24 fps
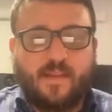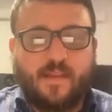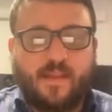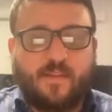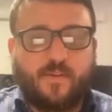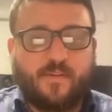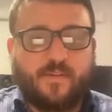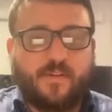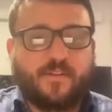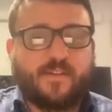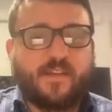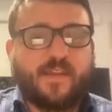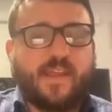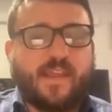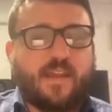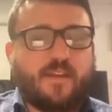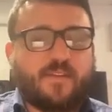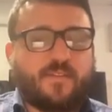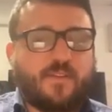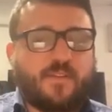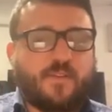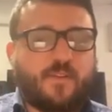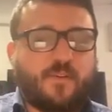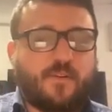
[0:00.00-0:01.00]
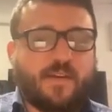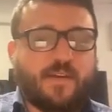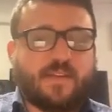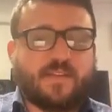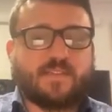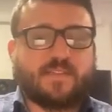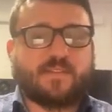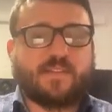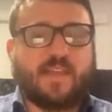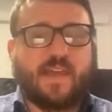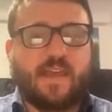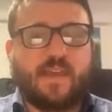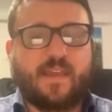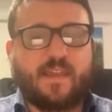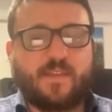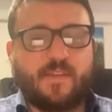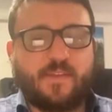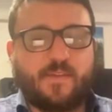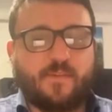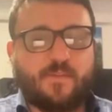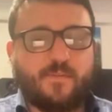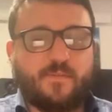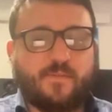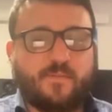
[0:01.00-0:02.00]
in order to hear the noise that
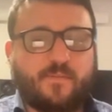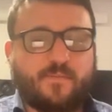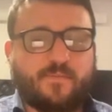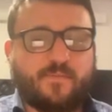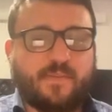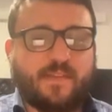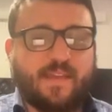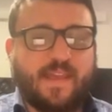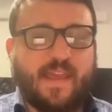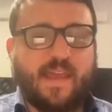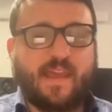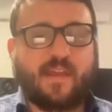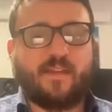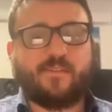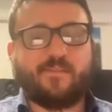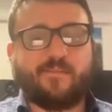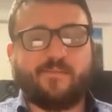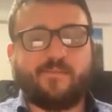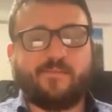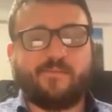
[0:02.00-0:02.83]
you get